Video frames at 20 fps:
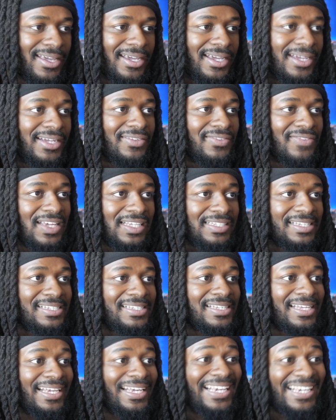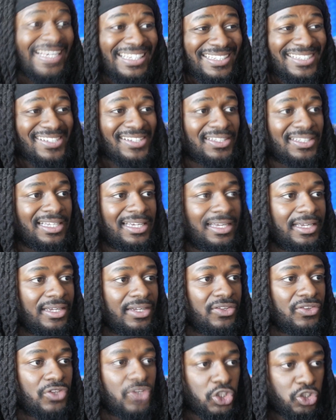this is easily
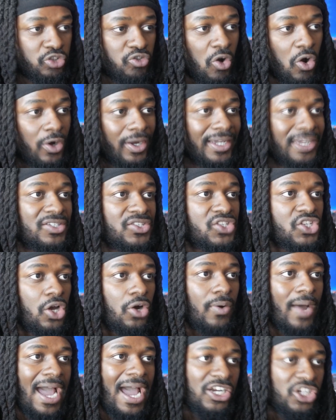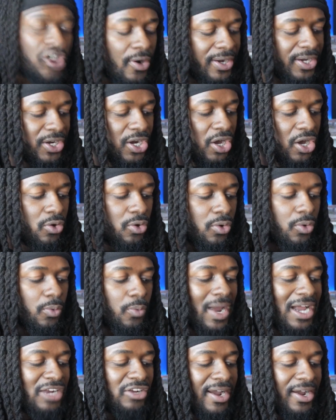the strongest. So as you already know,
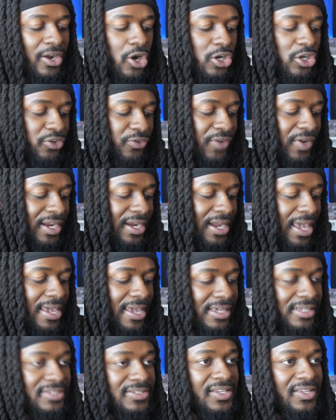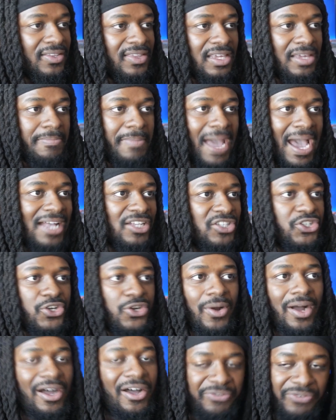Red Dragon Archfiend is the master
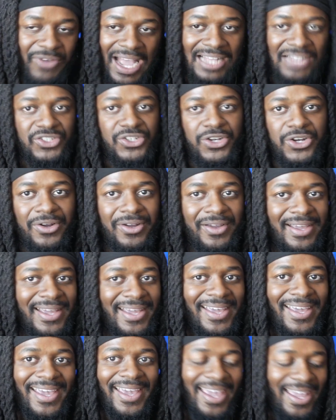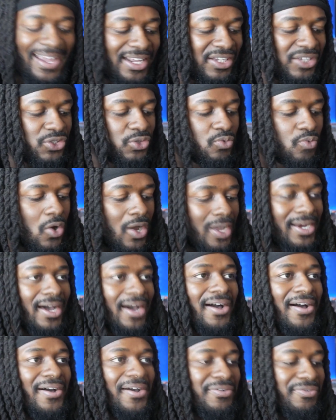of faster. It is one
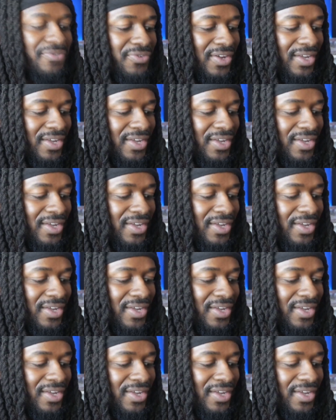of